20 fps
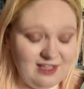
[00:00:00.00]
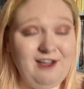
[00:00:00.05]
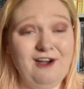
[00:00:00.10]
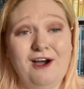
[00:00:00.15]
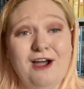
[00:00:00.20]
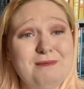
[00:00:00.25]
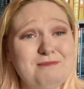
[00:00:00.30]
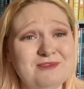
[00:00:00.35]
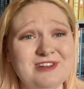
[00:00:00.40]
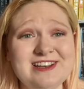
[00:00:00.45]

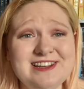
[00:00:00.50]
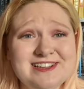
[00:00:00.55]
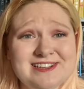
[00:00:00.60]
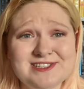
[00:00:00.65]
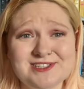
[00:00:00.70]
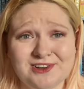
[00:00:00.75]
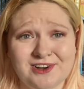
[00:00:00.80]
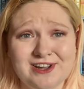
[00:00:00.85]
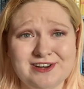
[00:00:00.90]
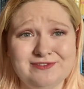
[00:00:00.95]
I'm really
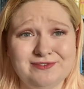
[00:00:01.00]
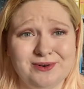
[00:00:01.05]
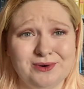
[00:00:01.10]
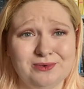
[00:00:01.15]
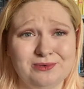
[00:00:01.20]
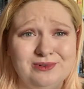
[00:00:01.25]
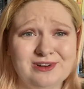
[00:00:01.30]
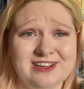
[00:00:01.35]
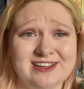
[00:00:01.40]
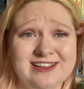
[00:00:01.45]
excited for
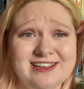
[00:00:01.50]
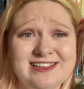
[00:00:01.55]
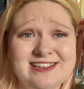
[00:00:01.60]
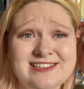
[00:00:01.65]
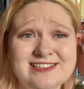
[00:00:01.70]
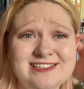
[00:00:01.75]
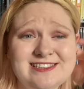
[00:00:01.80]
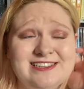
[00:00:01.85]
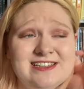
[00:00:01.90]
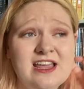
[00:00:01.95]

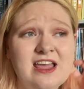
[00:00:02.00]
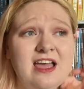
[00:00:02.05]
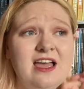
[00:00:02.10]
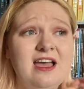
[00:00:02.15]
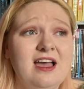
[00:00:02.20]
August.